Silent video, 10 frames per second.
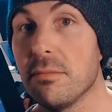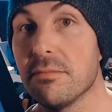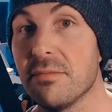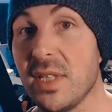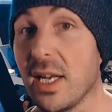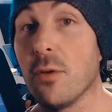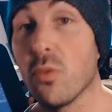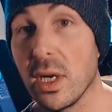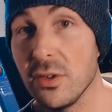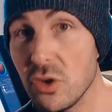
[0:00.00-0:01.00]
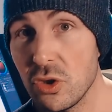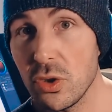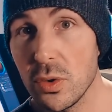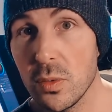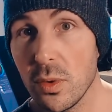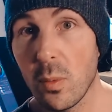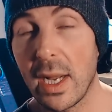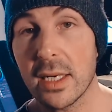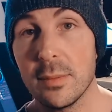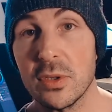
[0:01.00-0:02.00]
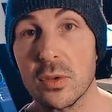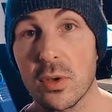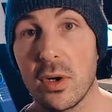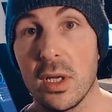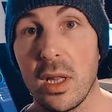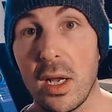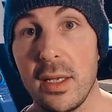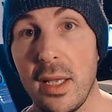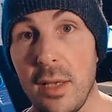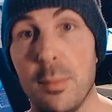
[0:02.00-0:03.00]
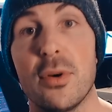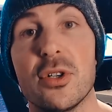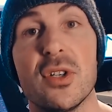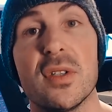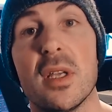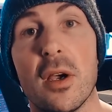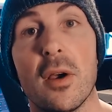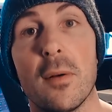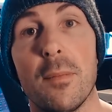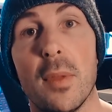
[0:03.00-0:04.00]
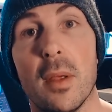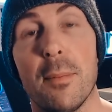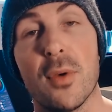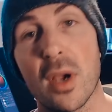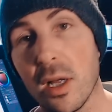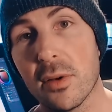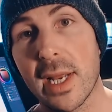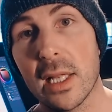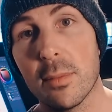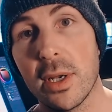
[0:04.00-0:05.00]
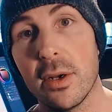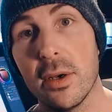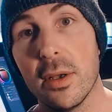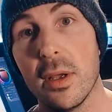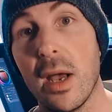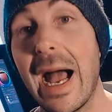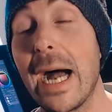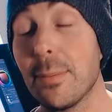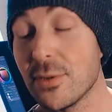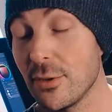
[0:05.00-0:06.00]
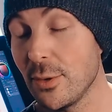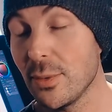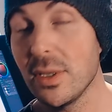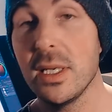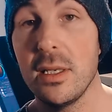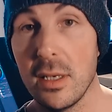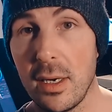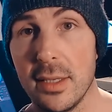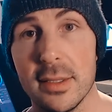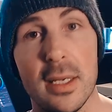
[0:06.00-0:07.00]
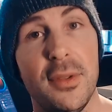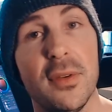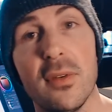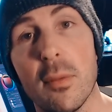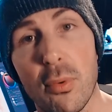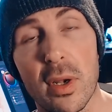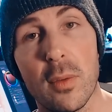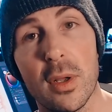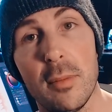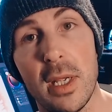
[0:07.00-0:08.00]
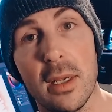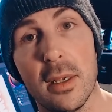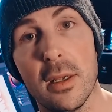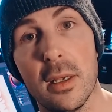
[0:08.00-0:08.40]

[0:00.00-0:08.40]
Did I run to the Wacom store online and purchase their color calibrator? Absolutely not. And this is the point I want to make.